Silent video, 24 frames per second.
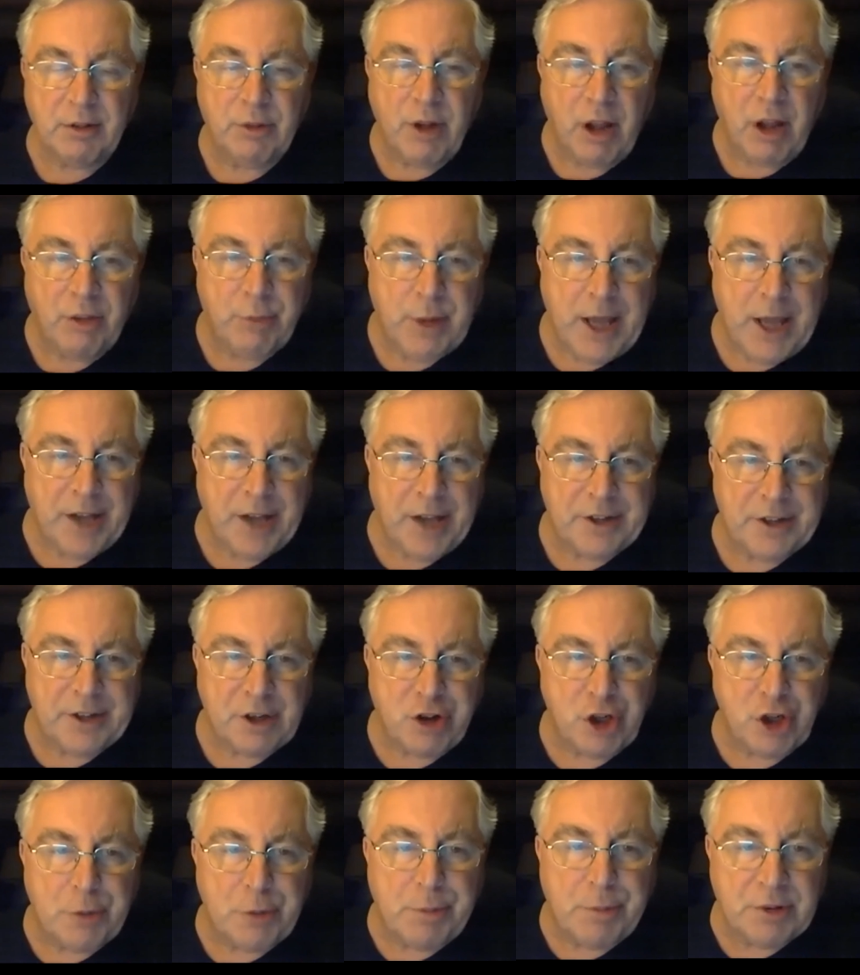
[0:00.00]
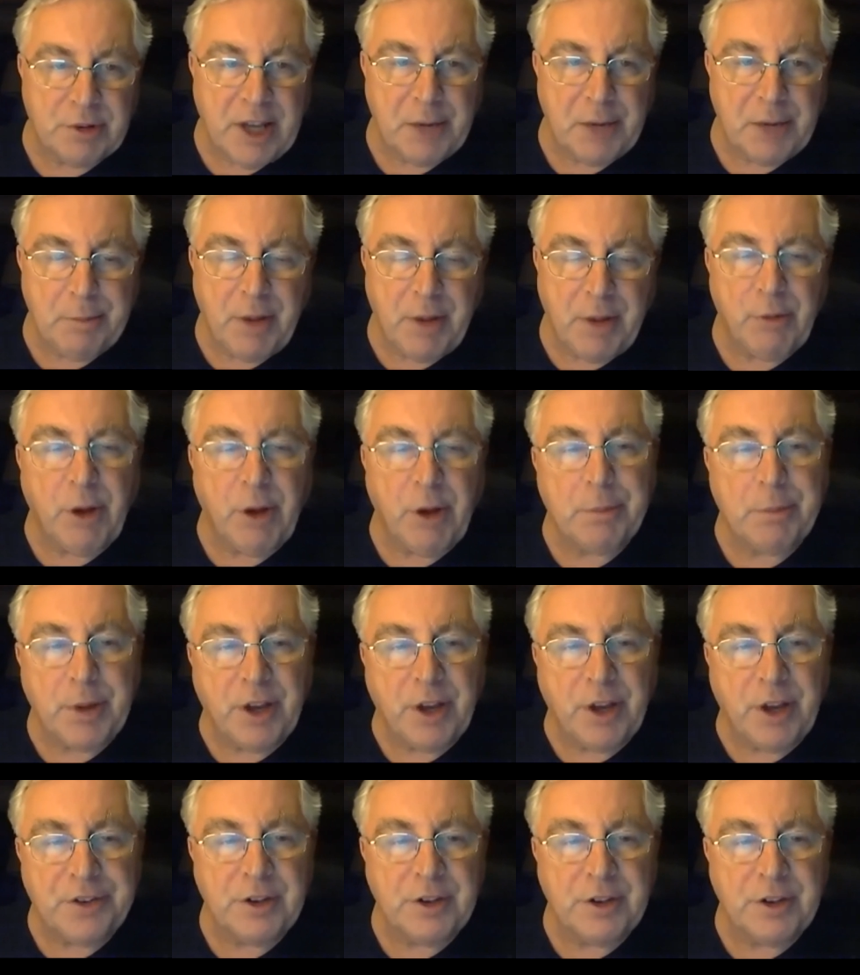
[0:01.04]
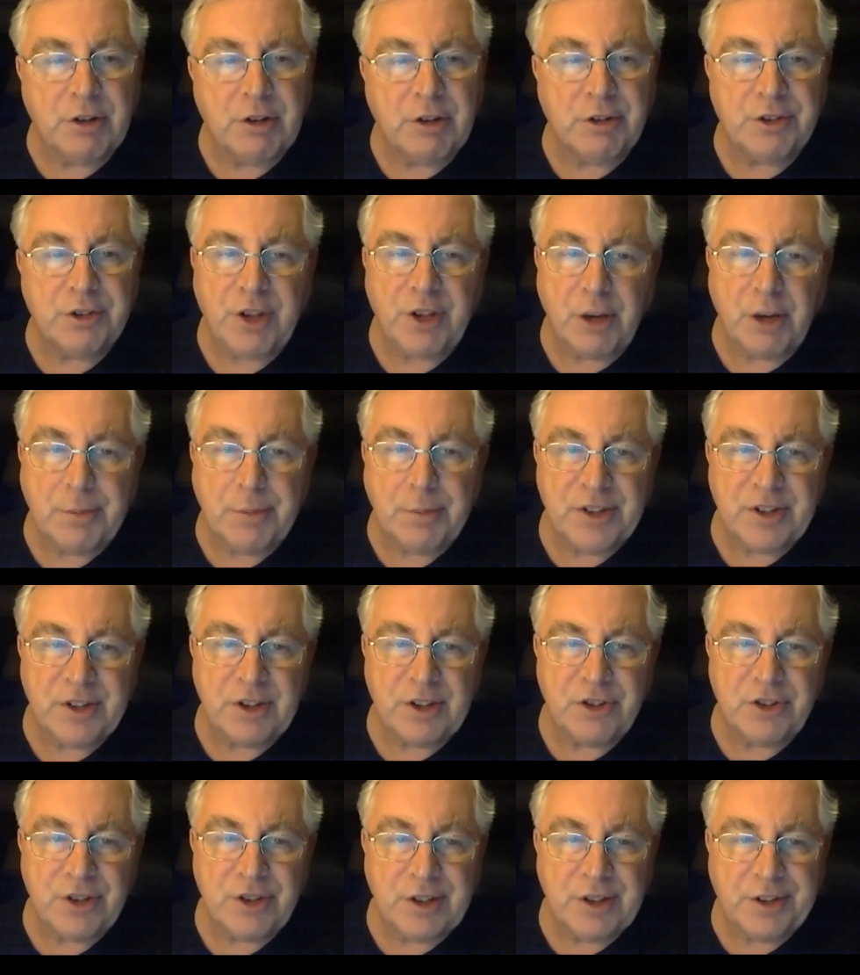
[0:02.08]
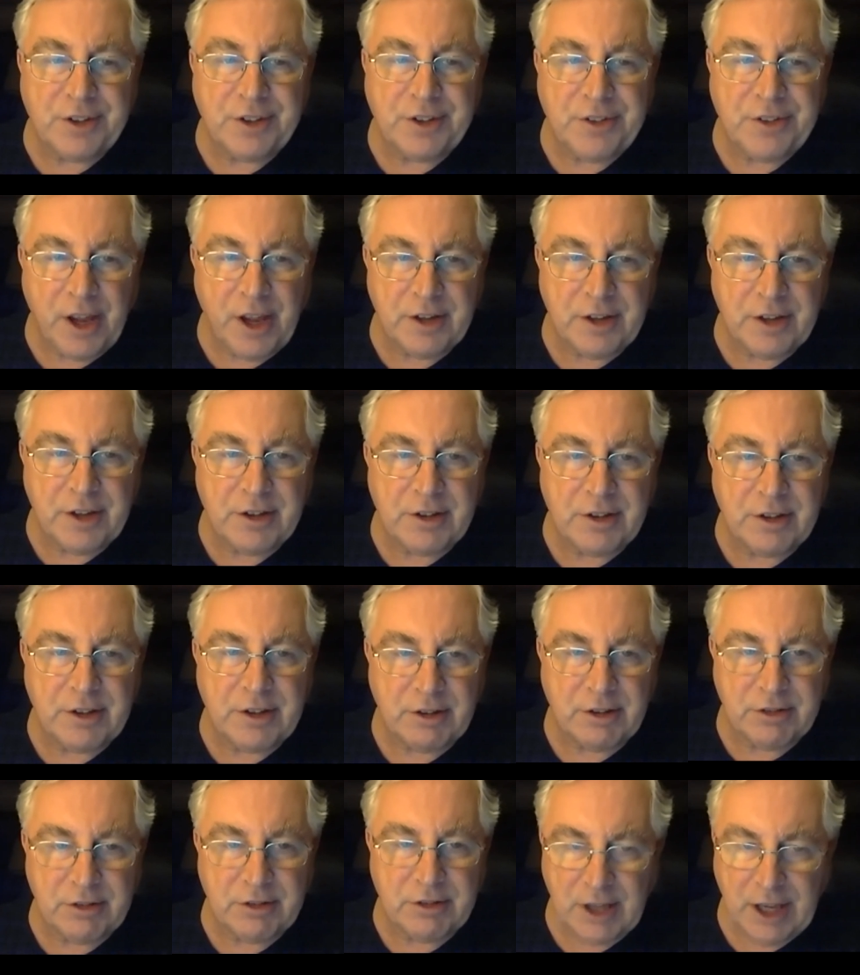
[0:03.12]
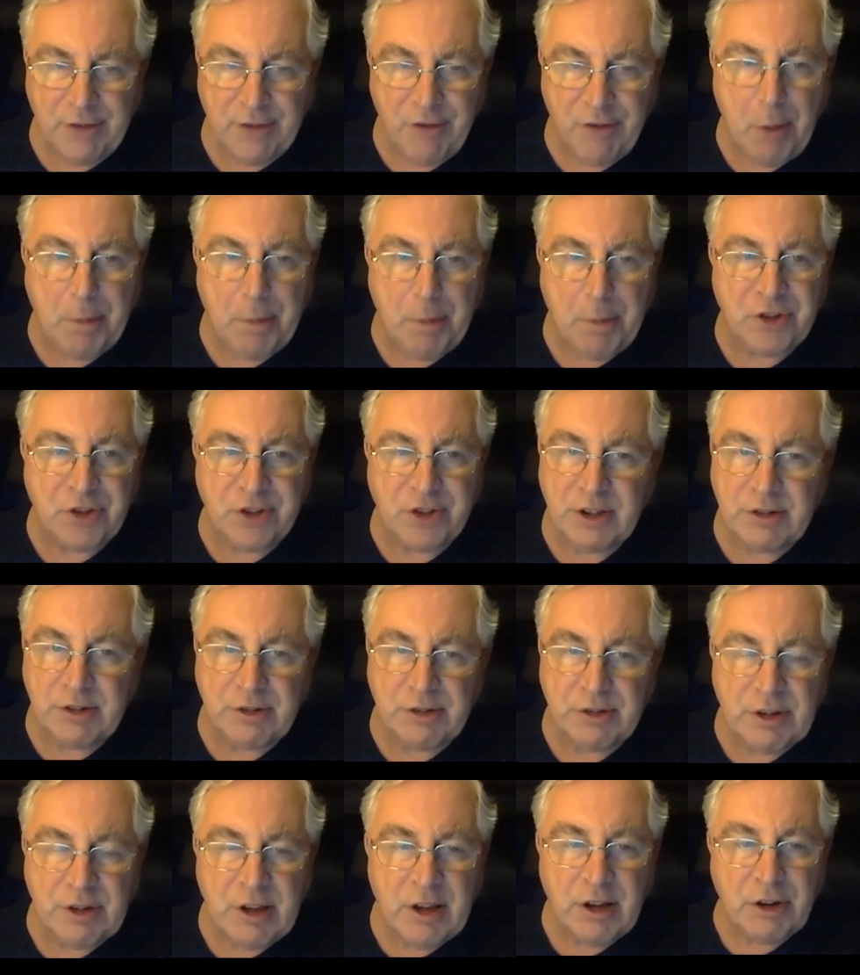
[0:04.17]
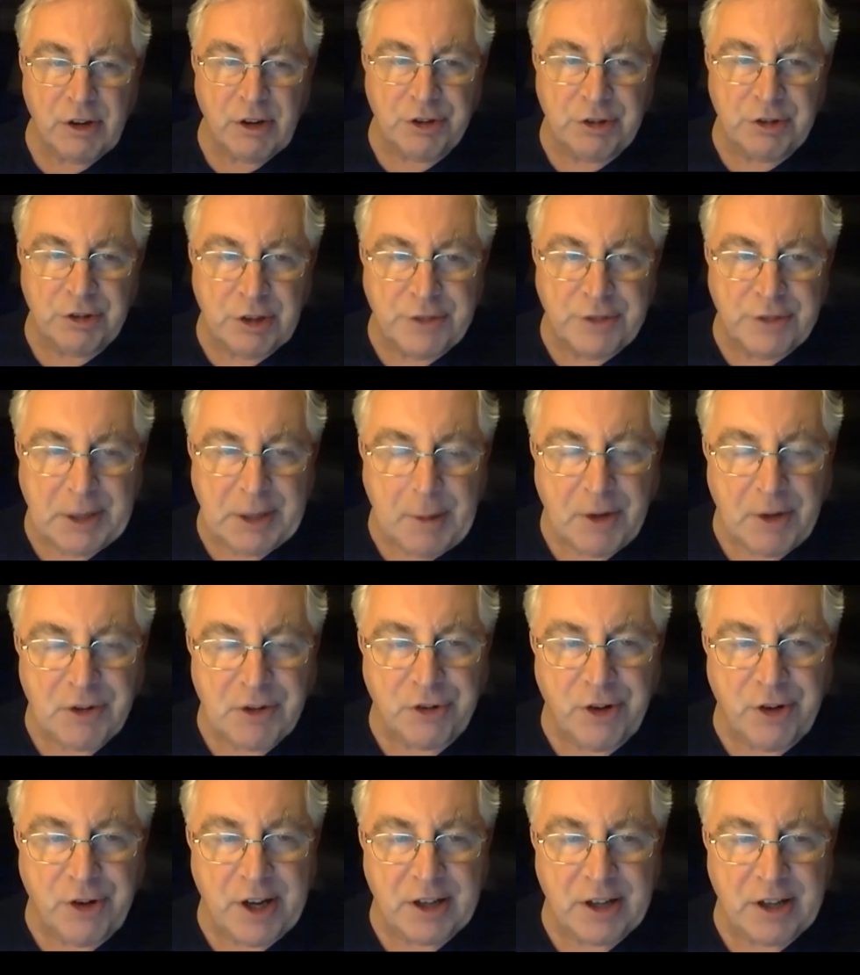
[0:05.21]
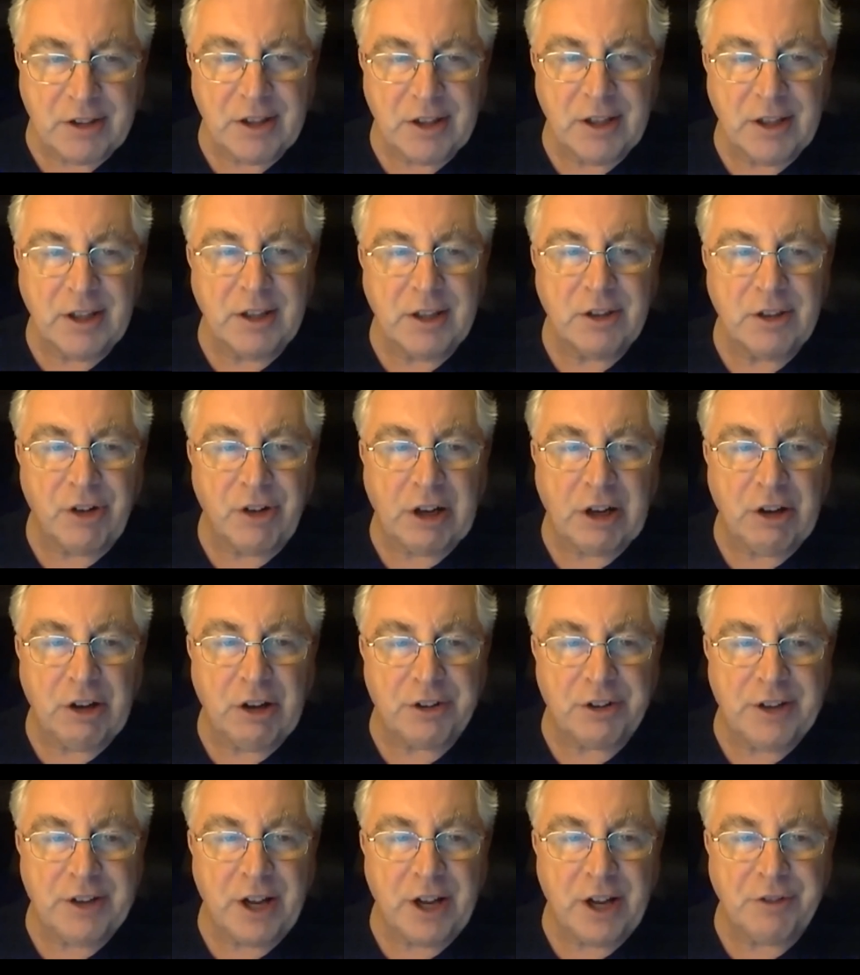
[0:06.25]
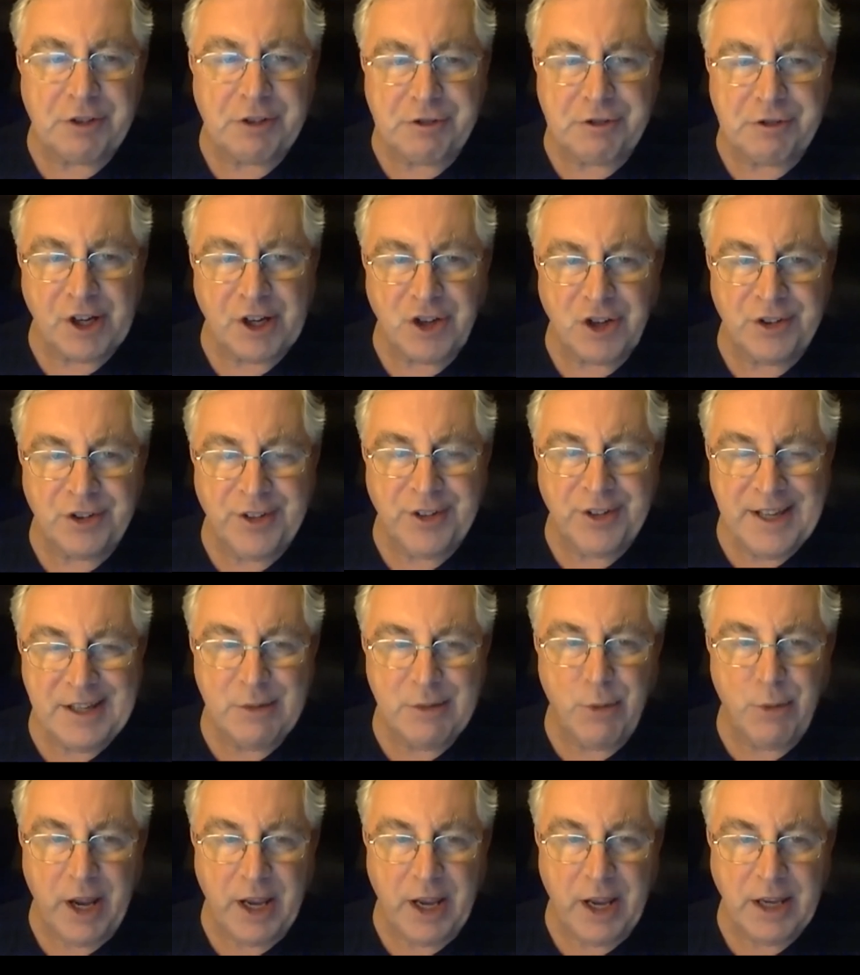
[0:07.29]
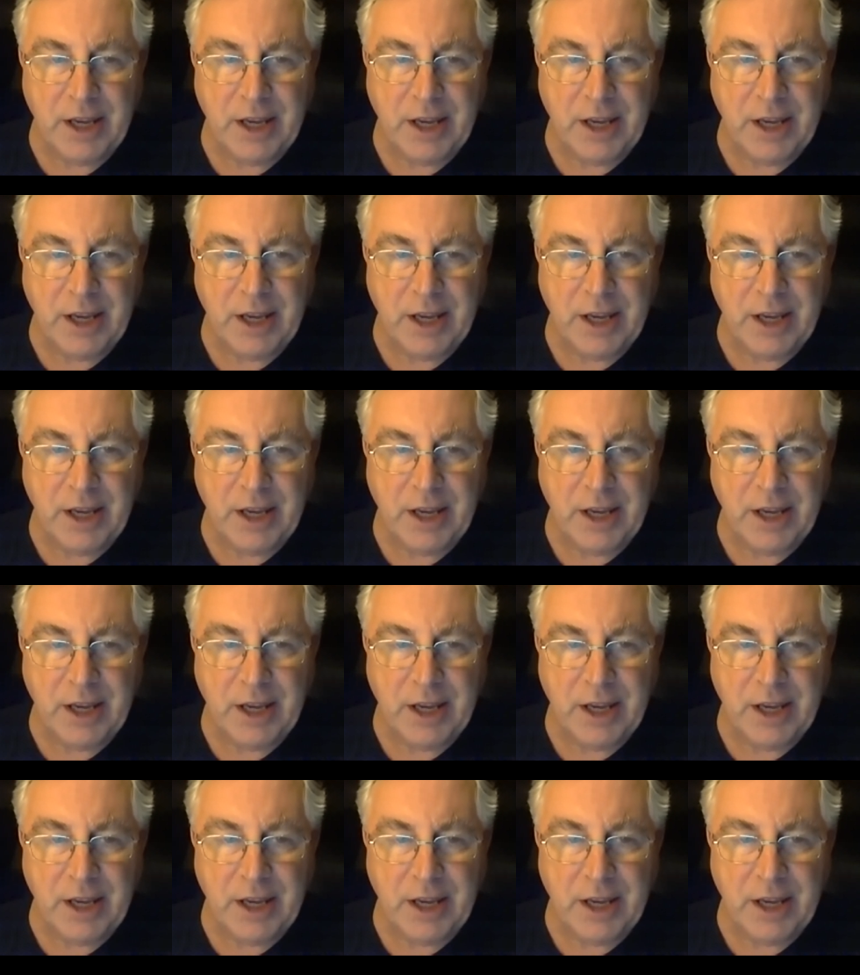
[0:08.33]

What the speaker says: we had a group that was led by one person who's so busy she's decided to give up, and she couldn't do very much during lockdown restrictions anyway.